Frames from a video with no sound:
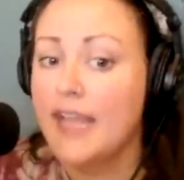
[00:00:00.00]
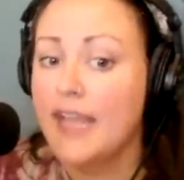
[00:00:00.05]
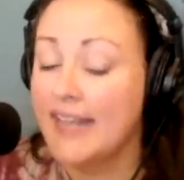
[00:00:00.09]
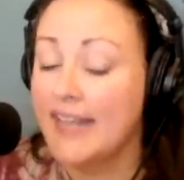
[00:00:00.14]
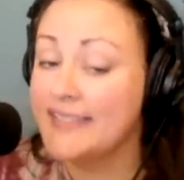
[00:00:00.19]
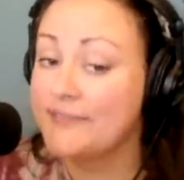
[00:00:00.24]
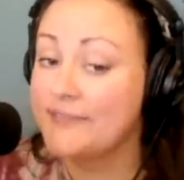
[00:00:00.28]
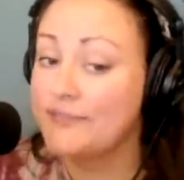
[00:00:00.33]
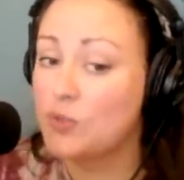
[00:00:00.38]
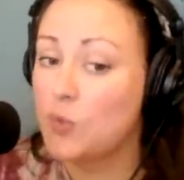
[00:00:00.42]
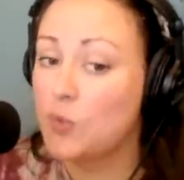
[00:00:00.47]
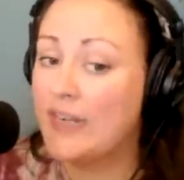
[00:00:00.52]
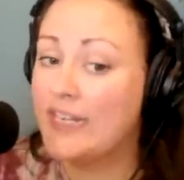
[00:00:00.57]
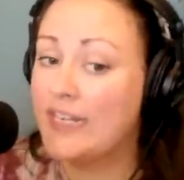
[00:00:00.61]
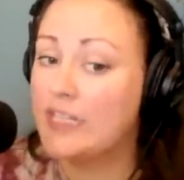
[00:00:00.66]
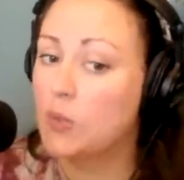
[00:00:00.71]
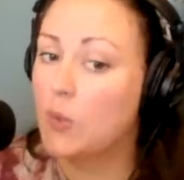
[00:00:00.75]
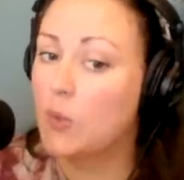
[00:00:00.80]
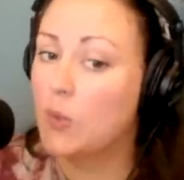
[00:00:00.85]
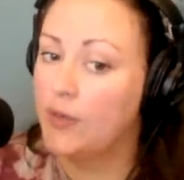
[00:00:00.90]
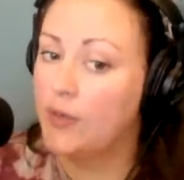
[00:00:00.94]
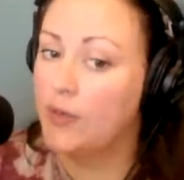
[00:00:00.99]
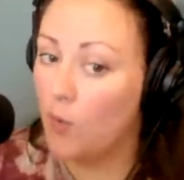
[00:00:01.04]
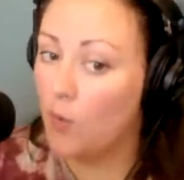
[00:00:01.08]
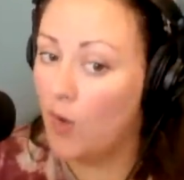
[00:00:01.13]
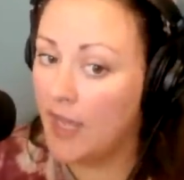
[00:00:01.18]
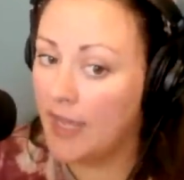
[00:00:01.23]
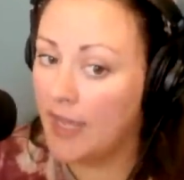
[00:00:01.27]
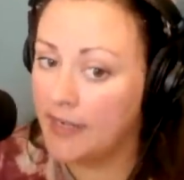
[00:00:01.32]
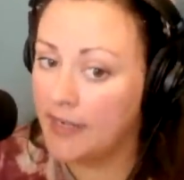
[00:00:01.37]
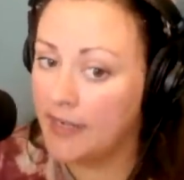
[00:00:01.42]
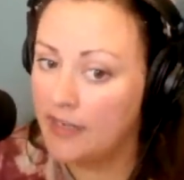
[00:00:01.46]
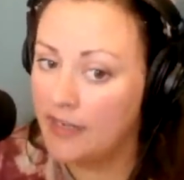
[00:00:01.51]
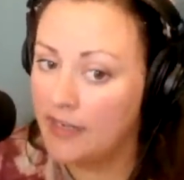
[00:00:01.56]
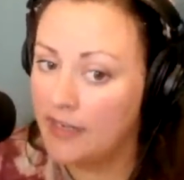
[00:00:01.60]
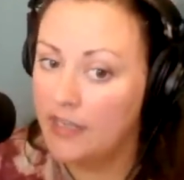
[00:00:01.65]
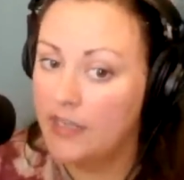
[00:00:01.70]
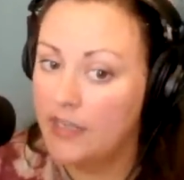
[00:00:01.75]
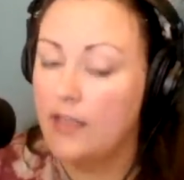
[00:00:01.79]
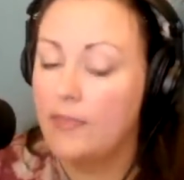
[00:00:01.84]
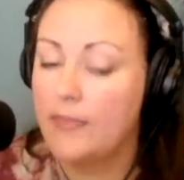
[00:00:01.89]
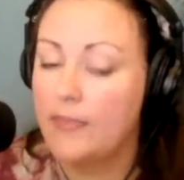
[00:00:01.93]
As of 2021,
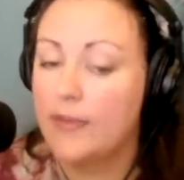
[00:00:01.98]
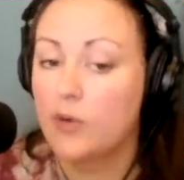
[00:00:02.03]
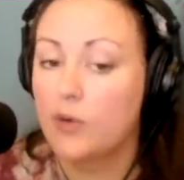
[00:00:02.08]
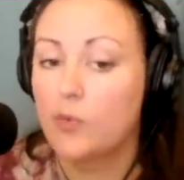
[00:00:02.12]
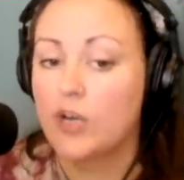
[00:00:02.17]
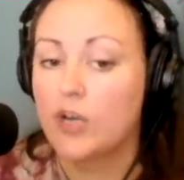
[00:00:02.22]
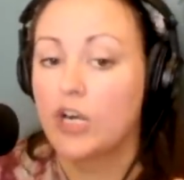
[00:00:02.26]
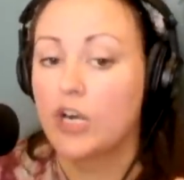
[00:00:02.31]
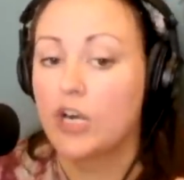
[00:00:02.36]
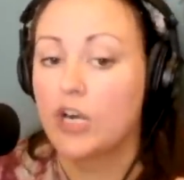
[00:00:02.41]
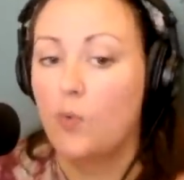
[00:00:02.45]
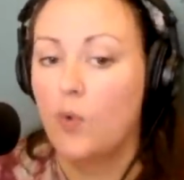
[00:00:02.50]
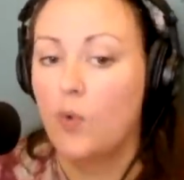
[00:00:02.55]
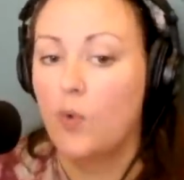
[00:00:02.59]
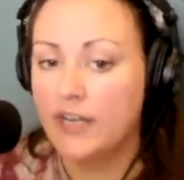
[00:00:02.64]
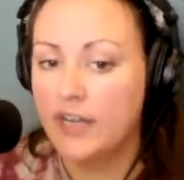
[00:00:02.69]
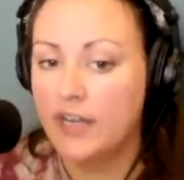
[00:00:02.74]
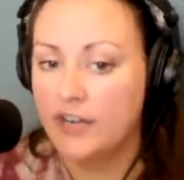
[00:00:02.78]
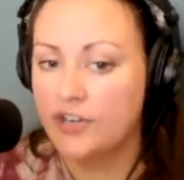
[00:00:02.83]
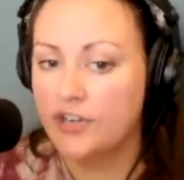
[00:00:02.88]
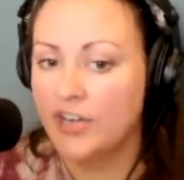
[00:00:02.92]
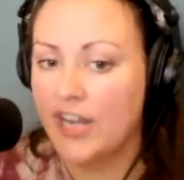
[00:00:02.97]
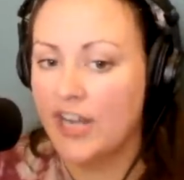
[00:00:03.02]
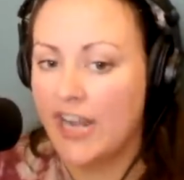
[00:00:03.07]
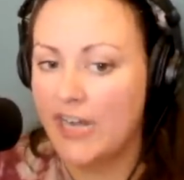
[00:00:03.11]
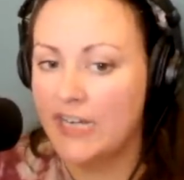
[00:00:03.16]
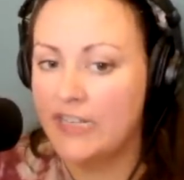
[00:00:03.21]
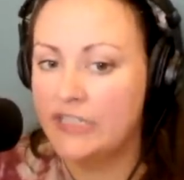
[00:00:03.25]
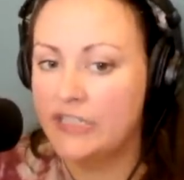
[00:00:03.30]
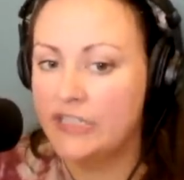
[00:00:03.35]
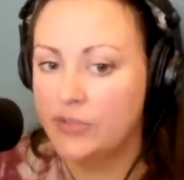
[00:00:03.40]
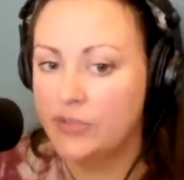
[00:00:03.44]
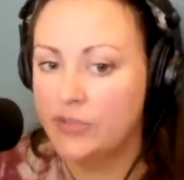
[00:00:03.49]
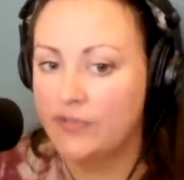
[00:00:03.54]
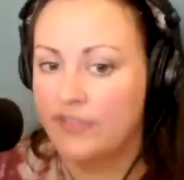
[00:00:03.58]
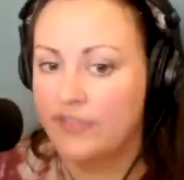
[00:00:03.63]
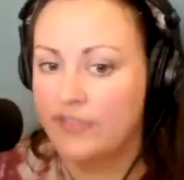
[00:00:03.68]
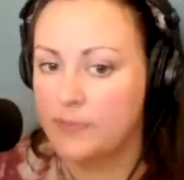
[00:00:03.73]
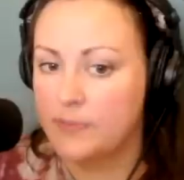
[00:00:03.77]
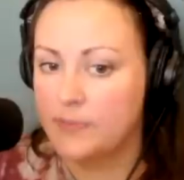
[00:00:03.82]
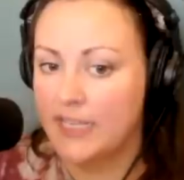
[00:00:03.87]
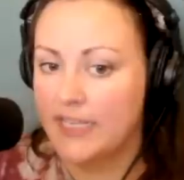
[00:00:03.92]
there were 182 of
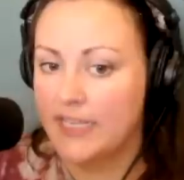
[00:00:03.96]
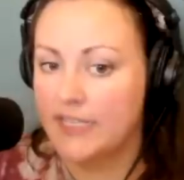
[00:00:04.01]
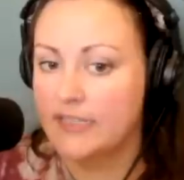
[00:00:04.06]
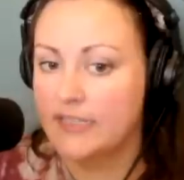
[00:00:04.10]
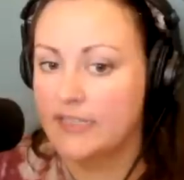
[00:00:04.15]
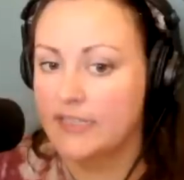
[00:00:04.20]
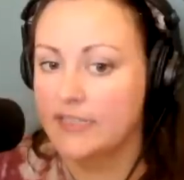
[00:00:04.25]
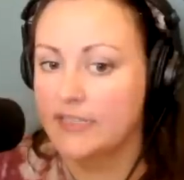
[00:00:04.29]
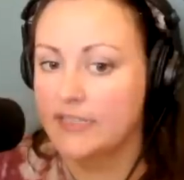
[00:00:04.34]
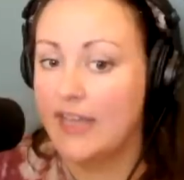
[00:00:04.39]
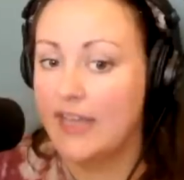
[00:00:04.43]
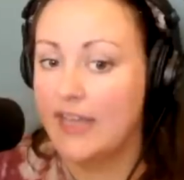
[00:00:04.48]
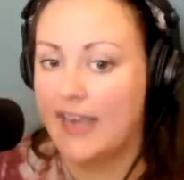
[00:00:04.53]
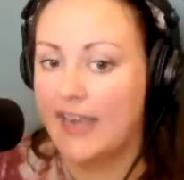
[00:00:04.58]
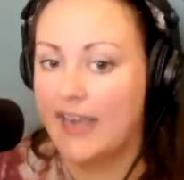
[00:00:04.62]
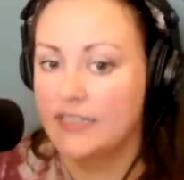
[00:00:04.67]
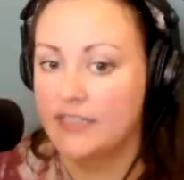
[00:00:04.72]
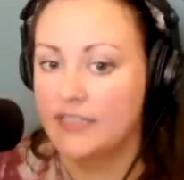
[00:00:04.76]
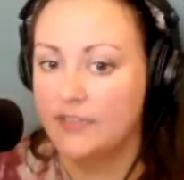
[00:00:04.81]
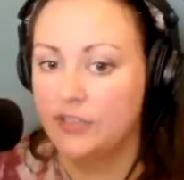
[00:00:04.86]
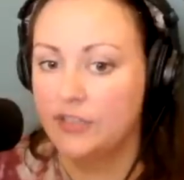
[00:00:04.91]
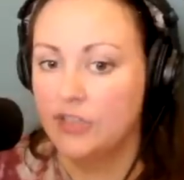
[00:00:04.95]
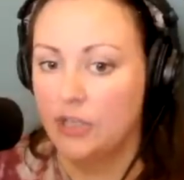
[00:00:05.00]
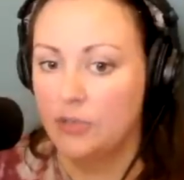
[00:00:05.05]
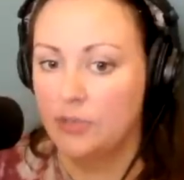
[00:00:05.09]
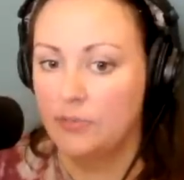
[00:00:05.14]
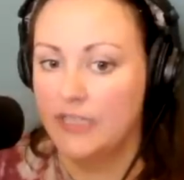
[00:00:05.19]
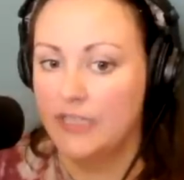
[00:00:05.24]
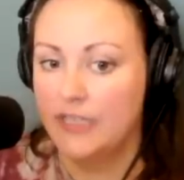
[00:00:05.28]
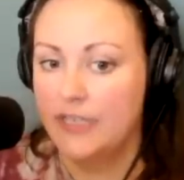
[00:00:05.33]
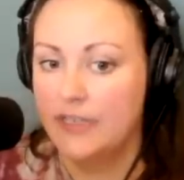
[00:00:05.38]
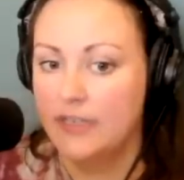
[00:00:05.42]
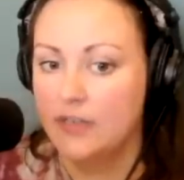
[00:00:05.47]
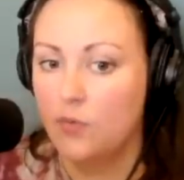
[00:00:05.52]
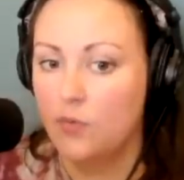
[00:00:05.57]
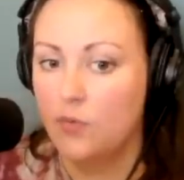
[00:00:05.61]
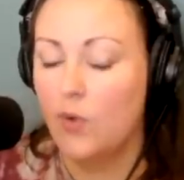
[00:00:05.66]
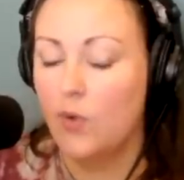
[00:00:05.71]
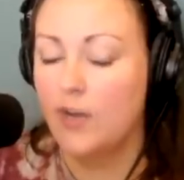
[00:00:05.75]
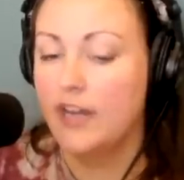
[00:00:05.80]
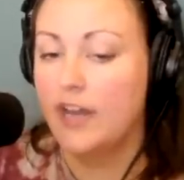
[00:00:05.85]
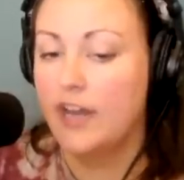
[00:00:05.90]
these planes still active globally.
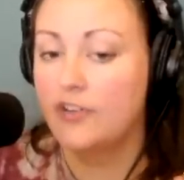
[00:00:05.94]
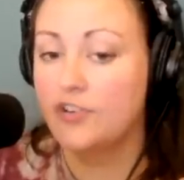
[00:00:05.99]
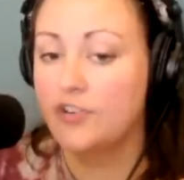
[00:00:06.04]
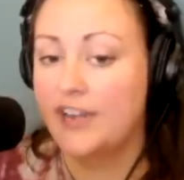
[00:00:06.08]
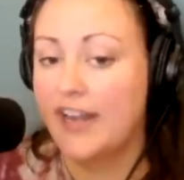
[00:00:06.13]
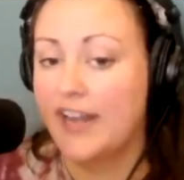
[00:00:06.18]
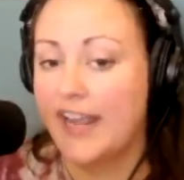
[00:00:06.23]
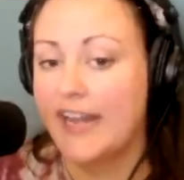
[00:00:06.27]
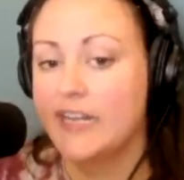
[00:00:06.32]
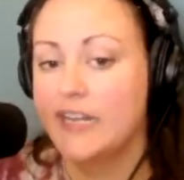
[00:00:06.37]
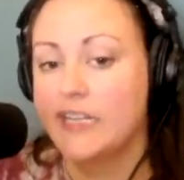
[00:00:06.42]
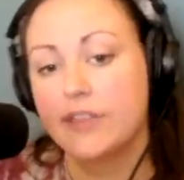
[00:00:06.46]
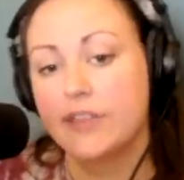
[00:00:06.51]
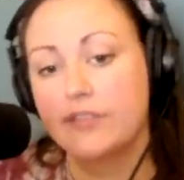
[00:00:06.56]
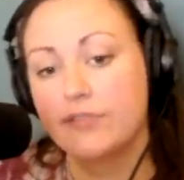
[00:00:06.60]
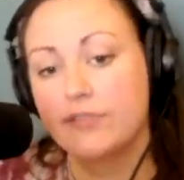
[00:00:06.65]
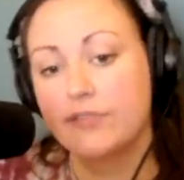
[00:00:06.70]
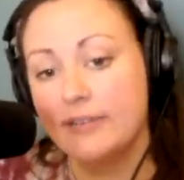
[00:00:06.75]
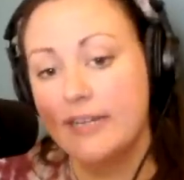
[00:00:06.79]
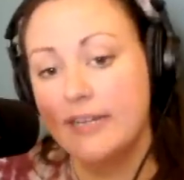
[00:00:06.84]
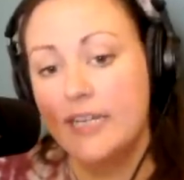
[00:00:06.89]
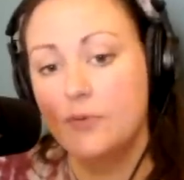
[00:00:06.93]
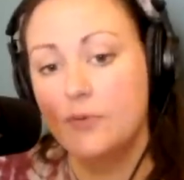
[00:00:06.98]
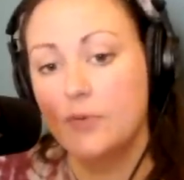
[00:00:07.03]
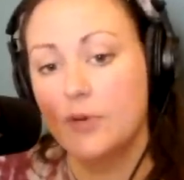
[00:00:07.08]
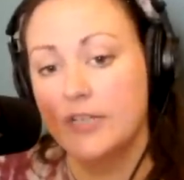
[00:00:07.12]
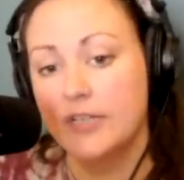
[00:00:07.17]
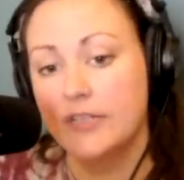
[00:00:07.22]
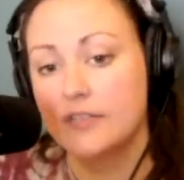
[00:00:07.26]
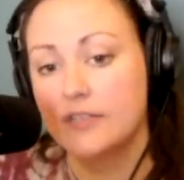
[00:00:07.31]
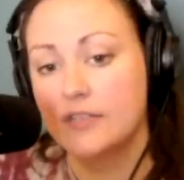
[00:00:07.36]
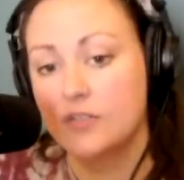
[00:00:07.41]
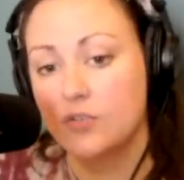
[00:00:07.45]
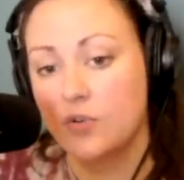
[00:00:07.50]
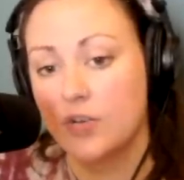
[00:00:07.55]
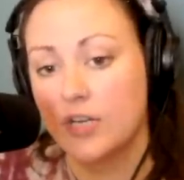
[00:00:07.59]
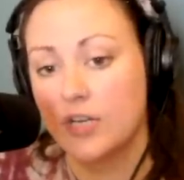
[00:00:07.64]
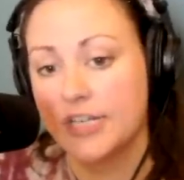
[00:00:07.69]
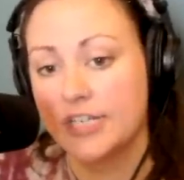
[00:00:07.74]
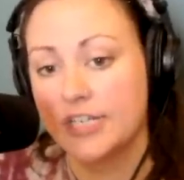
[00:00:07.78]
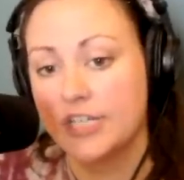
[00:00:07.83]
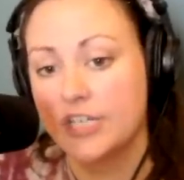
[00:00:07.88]
183 were in
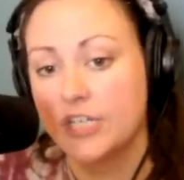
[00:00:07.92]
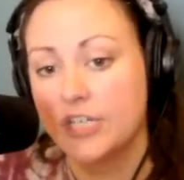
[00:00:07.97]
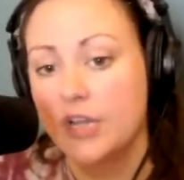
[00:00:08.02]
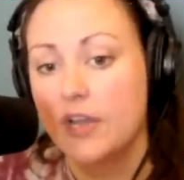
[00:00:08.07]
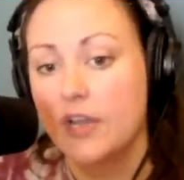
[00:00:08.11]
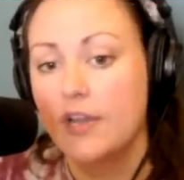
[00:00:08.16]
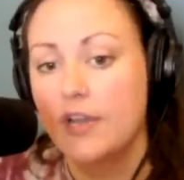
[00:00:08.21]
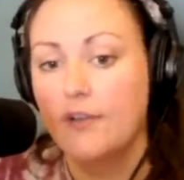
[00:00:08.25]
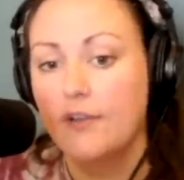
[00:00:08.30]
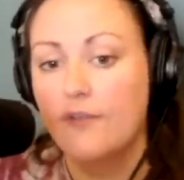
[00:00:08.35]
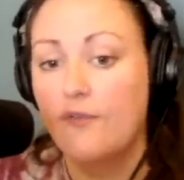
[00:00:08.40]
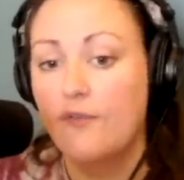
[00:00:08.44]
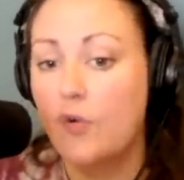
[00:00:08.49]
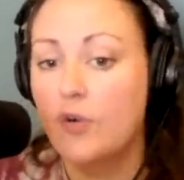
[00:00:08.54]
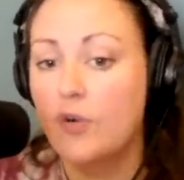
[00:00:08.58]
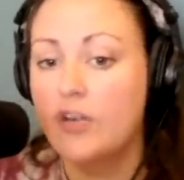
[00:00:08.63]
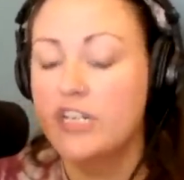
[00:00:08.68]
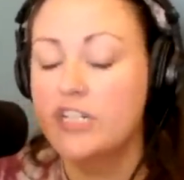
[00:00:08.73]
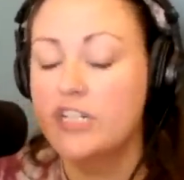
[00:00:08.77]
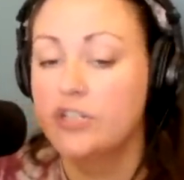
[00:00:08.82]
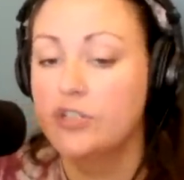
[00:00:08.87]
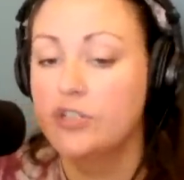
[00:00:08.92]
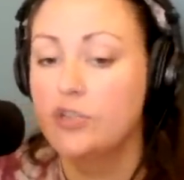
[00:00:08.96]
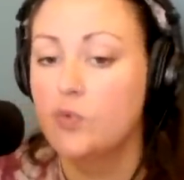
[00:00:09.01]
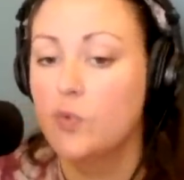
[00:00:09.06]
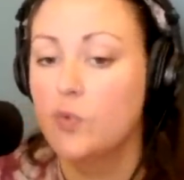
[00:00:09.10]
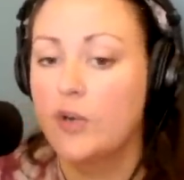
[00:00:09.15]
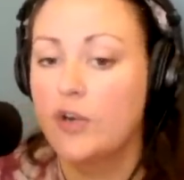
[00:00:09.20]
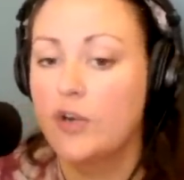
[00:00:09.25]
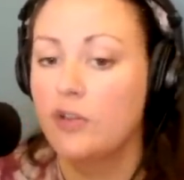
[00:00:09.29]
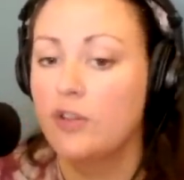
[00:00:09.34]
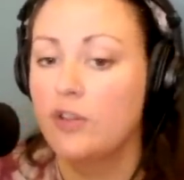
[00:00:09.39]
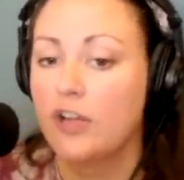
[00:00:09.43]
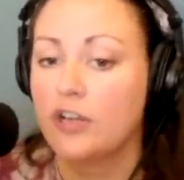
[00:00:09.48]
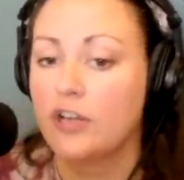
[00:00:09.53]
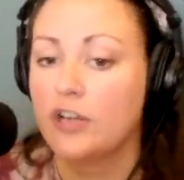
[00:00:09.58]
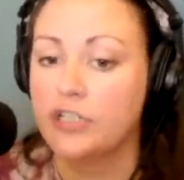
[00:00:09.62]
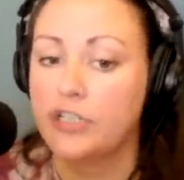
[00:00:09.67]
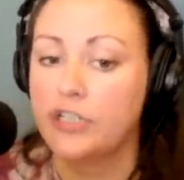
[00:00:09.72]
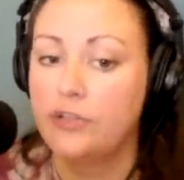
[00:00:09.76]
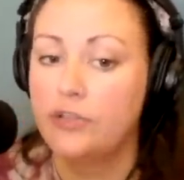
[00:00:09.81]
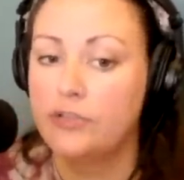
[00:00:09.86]
storage, 42 were no
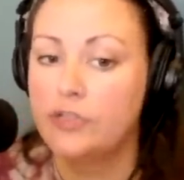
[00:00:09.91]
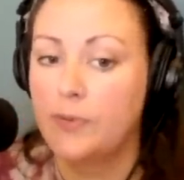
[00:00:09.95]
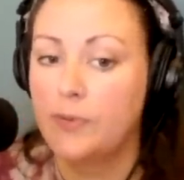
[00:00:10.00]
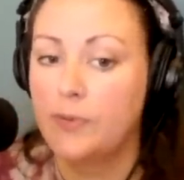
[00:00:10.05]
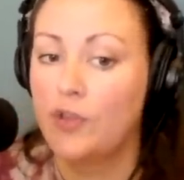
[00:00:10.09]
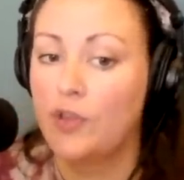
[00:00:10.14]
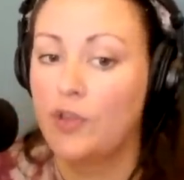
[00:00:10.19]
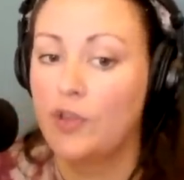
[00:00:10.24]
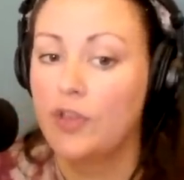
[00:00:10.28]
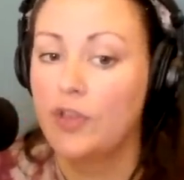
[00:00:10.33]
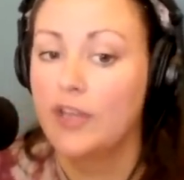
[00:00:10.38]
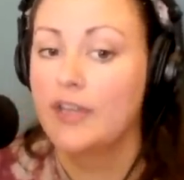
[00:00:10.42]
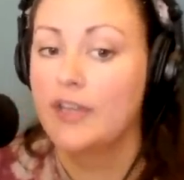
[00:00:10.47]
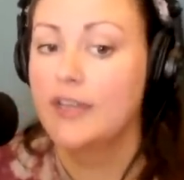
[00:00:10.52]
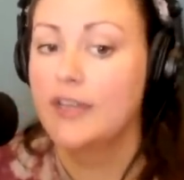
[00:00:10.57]
longer usable,